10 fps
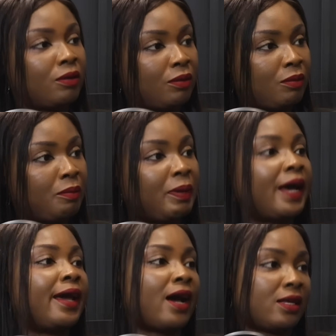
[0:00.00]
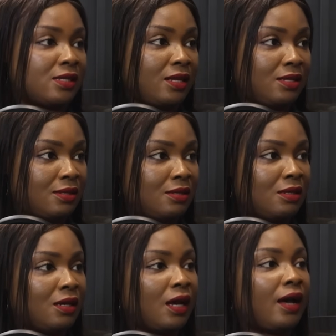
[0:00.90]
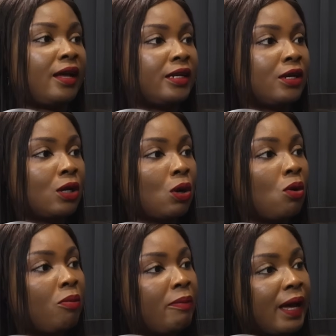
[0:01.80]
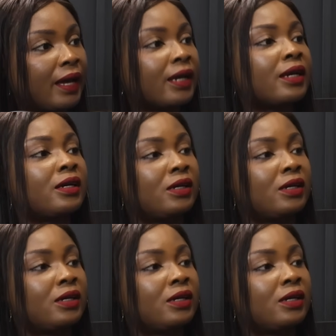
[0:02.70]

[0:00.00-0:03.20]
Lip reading: buy assets and then come back